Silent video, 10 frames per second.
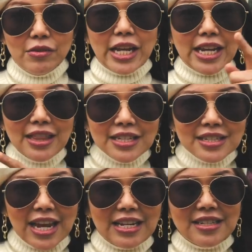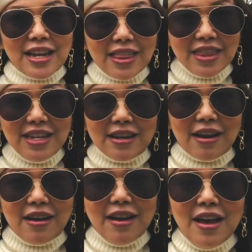like in this case,
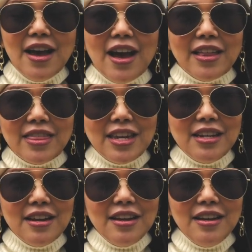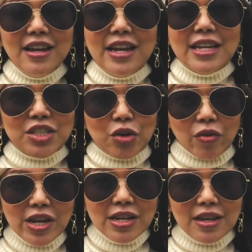Athena. Athena is
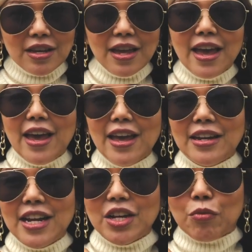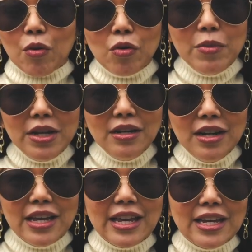Greek, and in Roman,
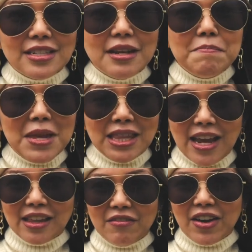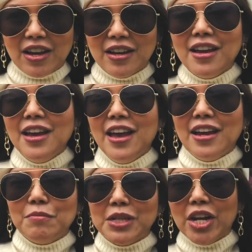it's Minerva.
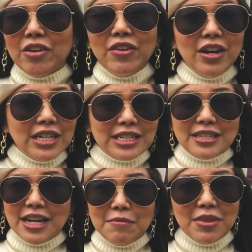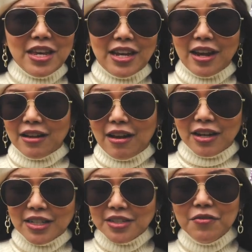And Minerva is the same thing, a
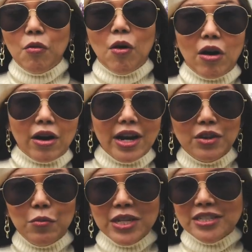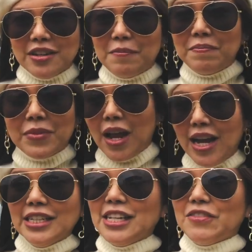goddess of war and wisdom.
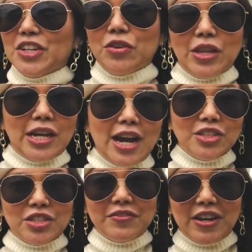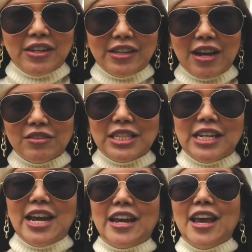I didn't even know that, I just found that out
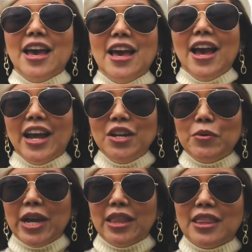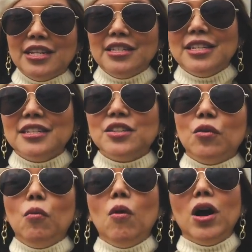today. Anyway, this is
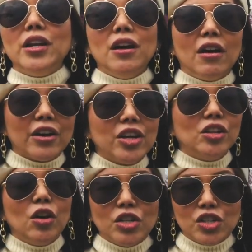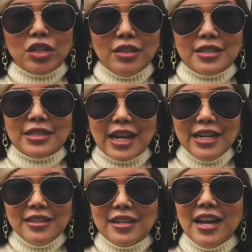the one archaeological
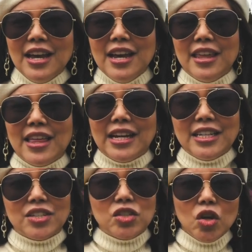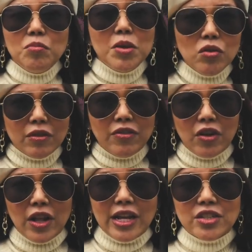site that is so
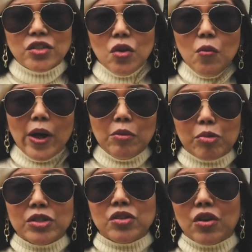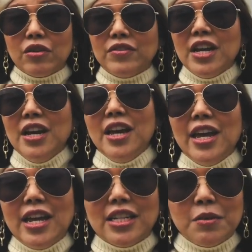beautiful and so well preserved,
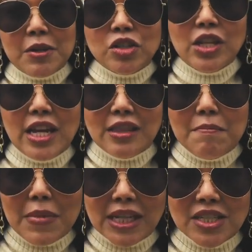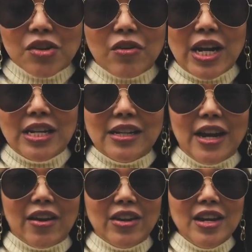especially in the
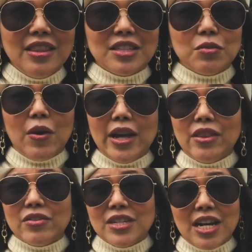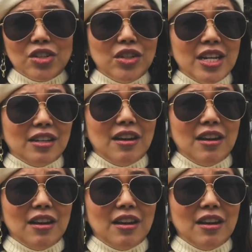Mediterranean area. That's why there's actually a